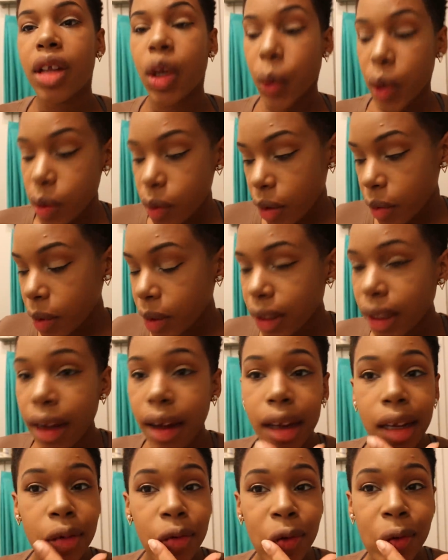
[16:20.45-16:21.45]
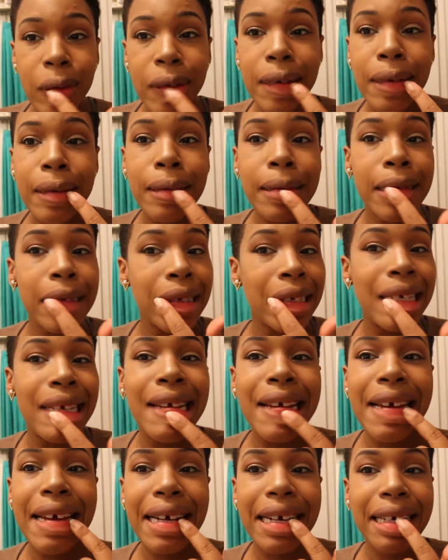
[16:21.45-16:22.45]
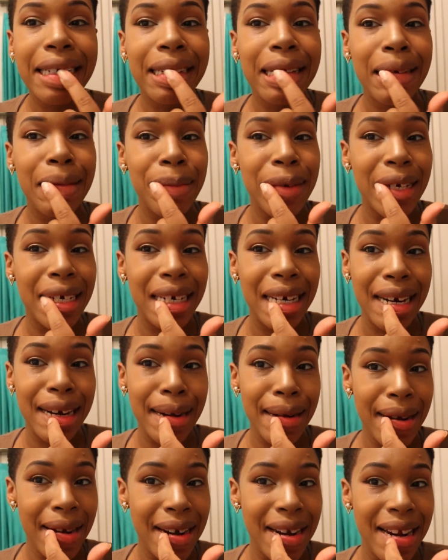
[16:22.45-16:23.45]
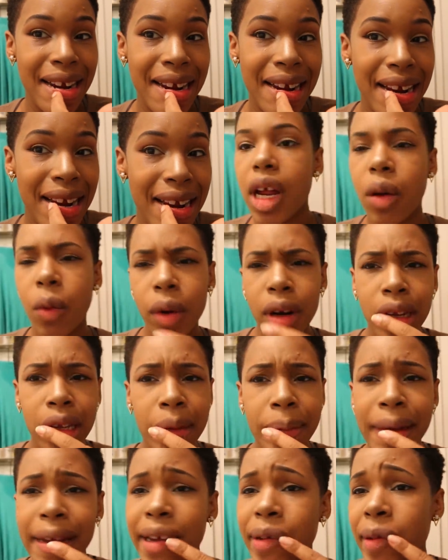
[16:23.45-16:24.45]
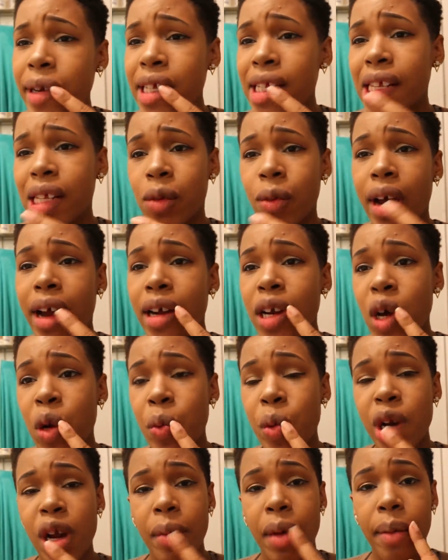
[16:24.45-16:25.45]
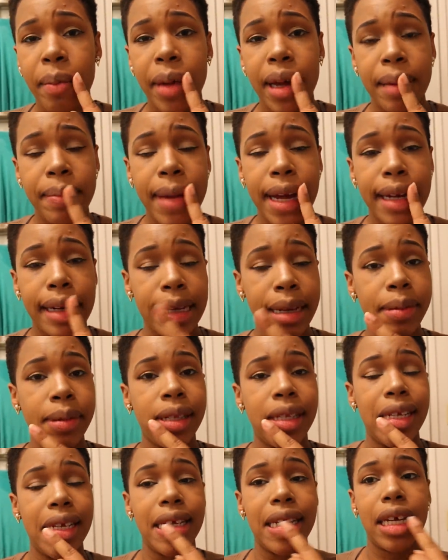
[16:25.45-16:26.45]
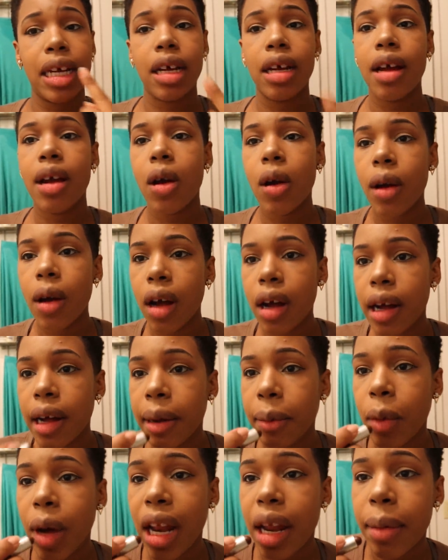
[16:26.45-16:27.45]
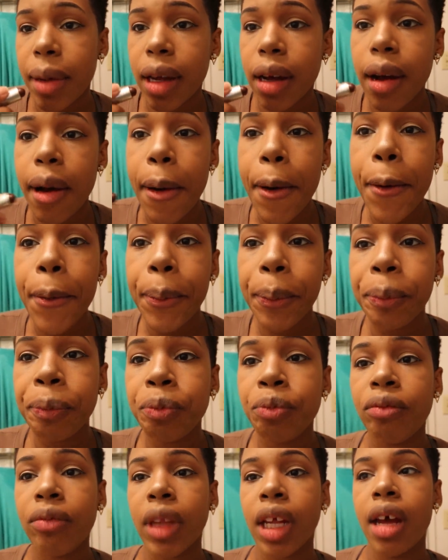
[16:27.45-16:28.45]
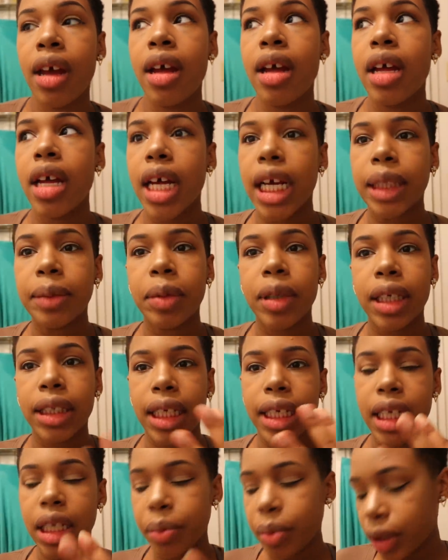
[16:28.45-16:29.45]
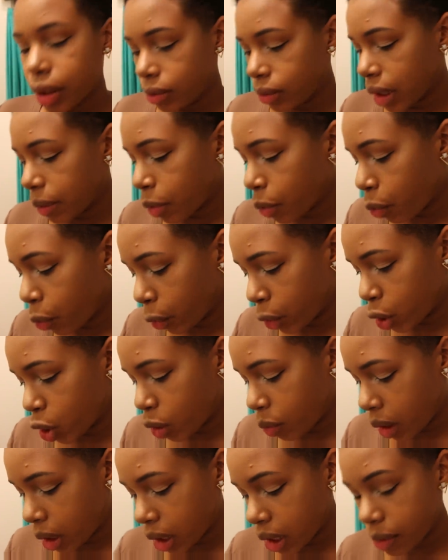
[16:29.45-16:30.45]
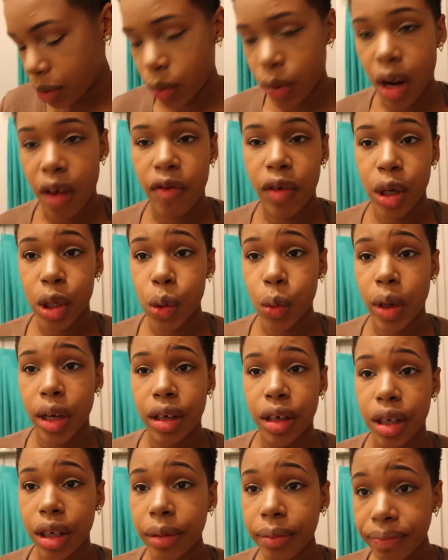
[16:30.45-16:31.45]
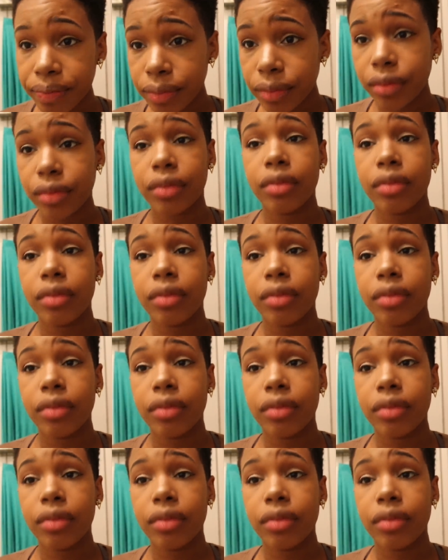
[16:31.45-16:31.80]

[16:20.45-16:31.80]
the reason why I put that olive oil on because I ain't trying to be chapped. And one of the main reasons why I don't put on my, my lipstick um, while I'm at home is because I need to put some type of moisture on my lips when I first wake up.